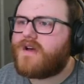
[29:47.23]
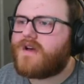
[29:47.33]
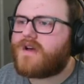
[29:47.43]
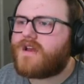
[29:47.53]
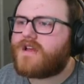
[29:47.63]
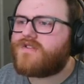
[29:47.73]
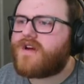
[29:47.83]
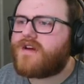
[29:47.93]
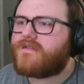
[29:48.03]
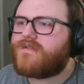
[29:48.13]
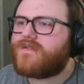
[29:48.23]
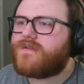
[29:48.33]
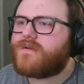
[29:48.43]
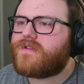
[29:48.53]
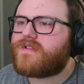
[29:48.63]
Can I drive
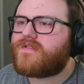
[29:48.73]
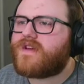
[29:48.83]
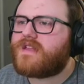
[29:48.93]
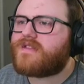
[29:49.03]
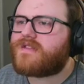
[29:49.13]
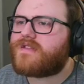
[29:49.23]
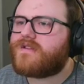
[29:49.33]
through this fence?